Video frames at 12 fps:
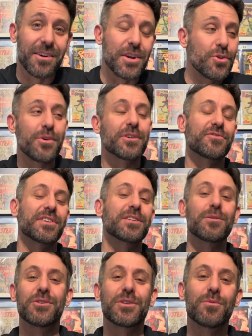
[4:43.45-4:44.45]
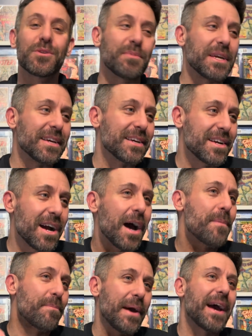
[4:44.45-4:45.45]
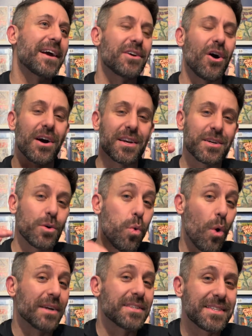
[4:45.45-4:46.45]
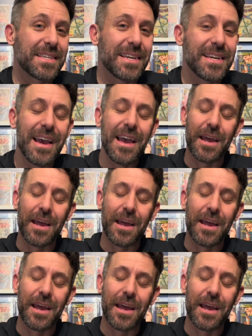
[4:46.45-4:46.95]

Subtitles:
a New Year's resolution would be cut back on quantity